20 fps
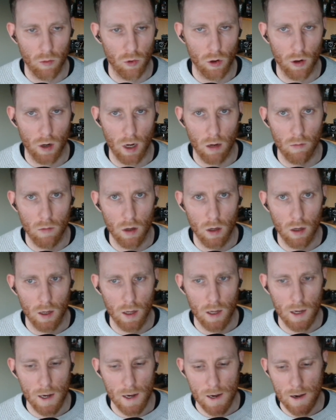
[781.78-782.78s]
program,
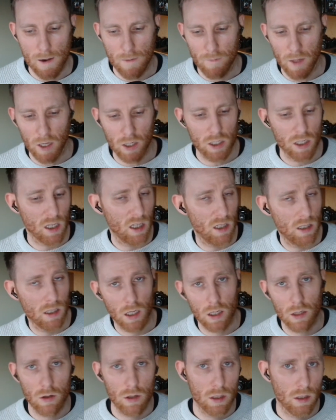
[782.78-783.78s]
and just
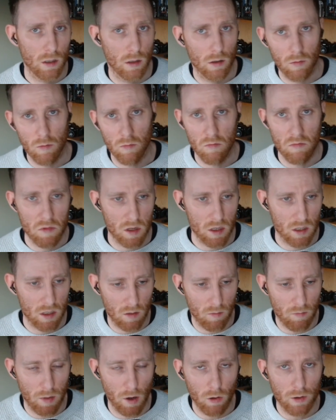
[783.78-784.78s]
continuing
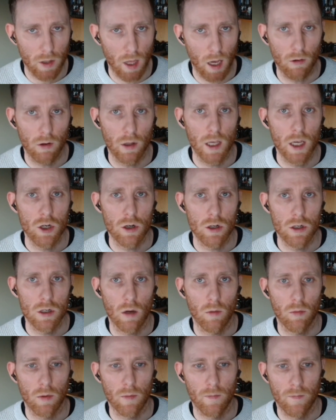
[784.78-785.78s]
to build that
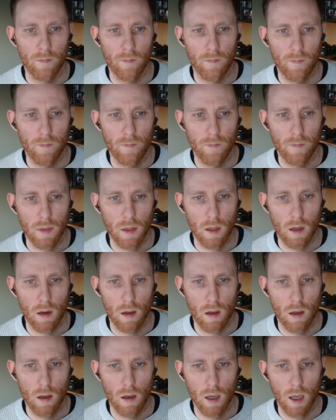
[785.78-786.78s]
relationship.
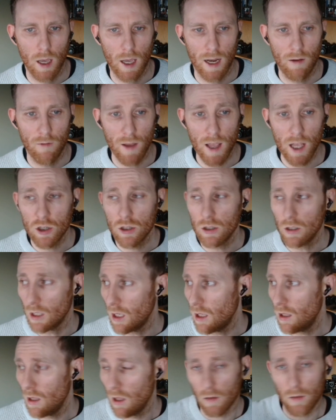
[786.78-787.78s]
And
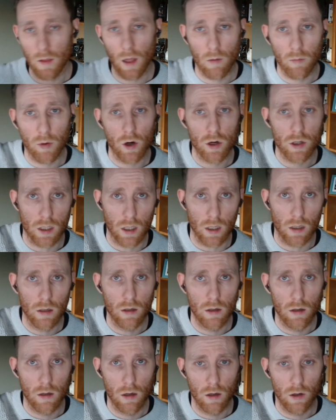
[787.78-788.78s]
eventually that person
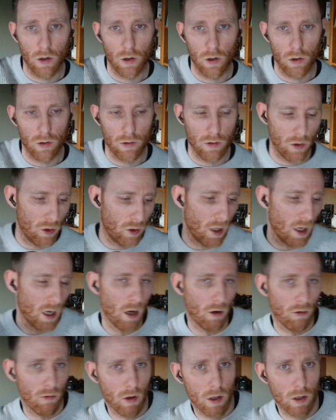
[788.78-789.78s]
who didn't
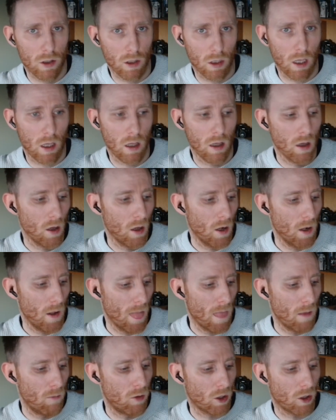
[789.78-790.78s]
originally
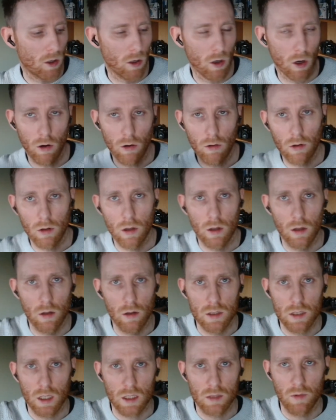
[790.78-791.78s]
book a call,
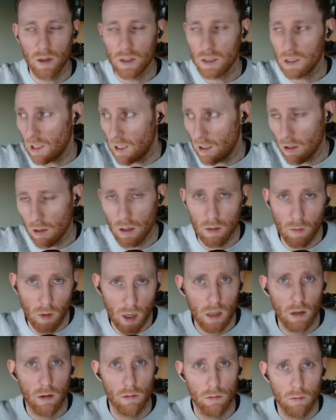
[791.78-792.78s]
6 months later they
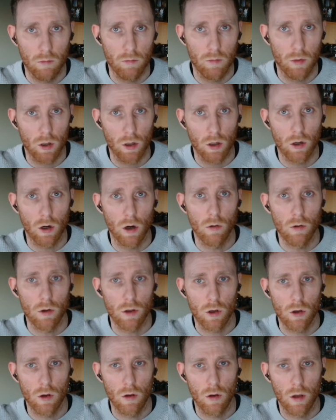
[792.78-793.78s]
might book a call with
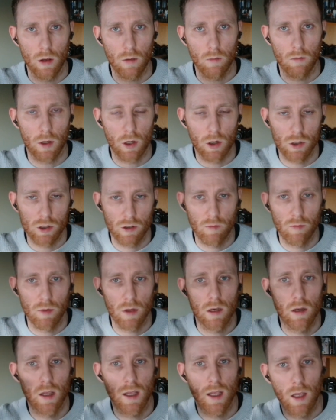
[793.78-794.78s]
you because you've
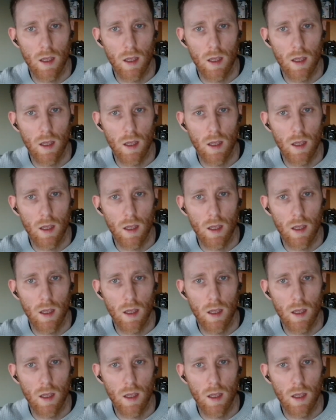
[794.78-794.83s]
been